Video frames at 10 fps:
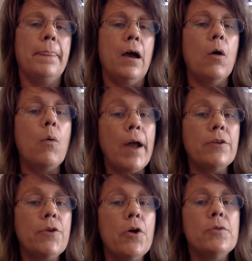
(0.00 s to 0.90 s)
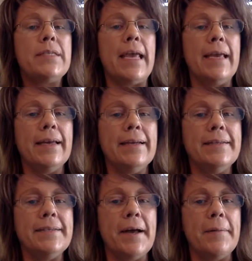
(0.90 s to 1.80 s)
Hawaiian rolls
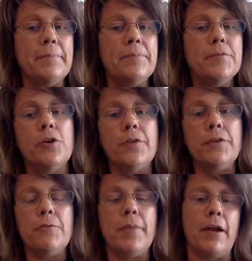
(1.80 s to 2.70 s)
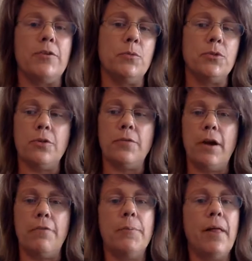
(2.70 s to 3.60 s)
and serving from there. So we're serving
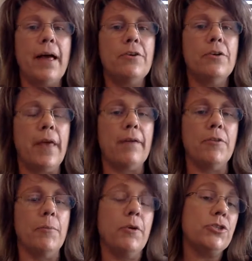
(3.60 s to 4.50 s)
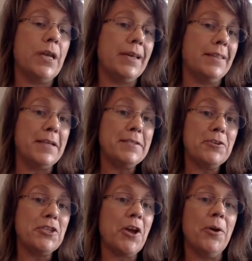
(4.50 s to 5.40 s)
off the platter, and they have their milkshake, and that's
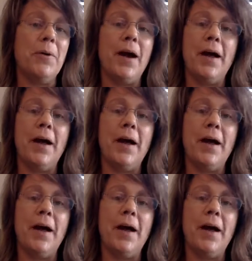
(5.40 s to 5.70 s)
our show.